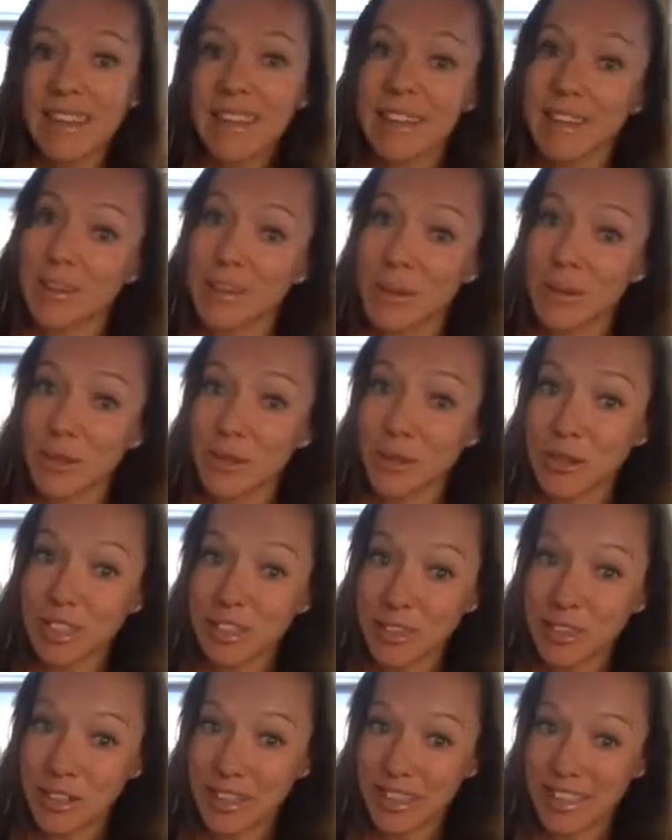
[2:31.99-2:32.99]
So
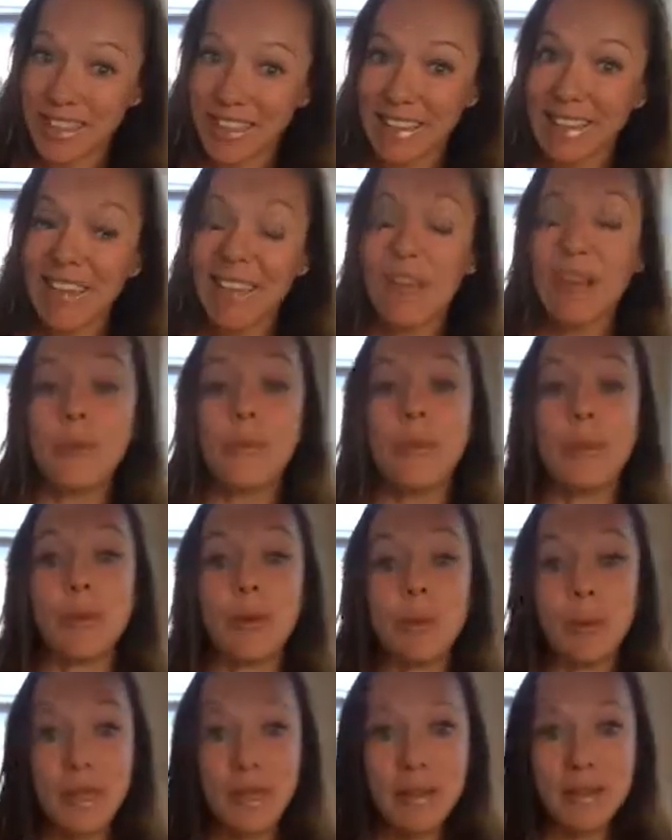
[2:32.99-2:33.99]
traditionally, when we
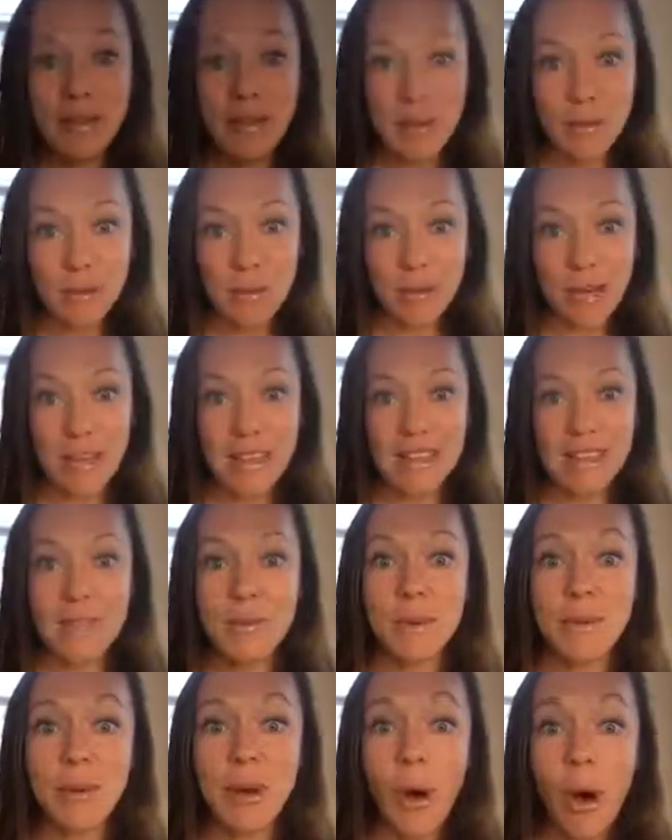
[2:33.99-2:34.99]
would consume grains, we
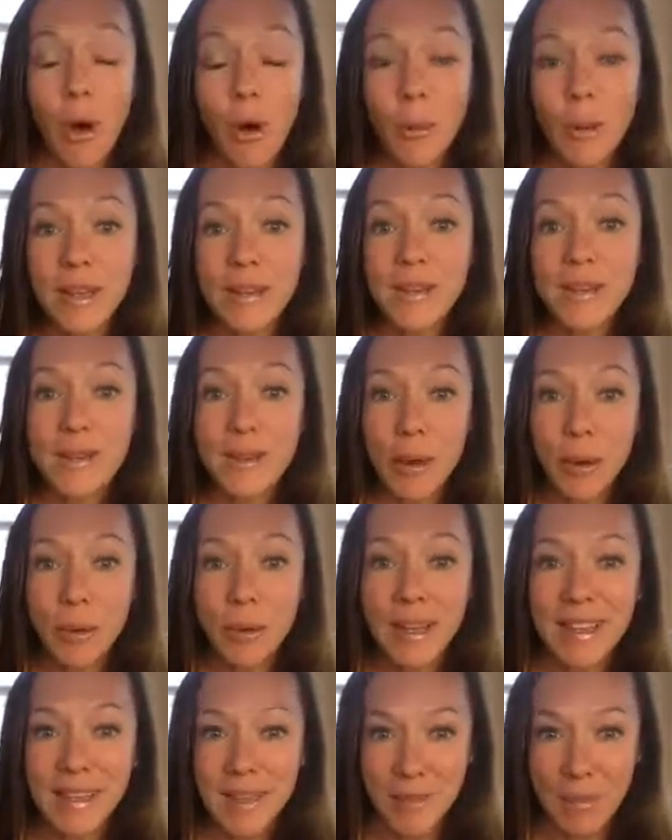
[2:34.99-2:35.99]
would always soak
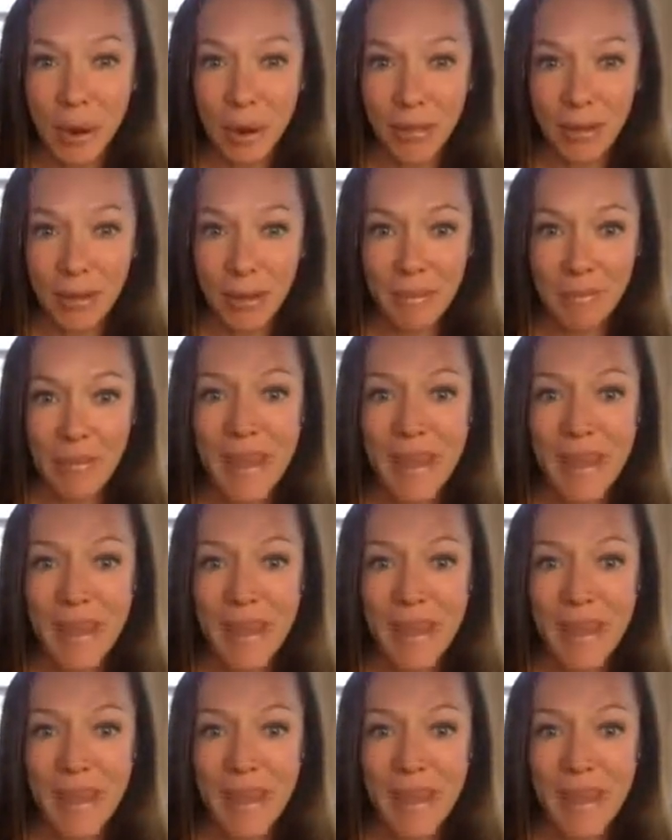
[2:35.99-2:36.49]
and sprout them.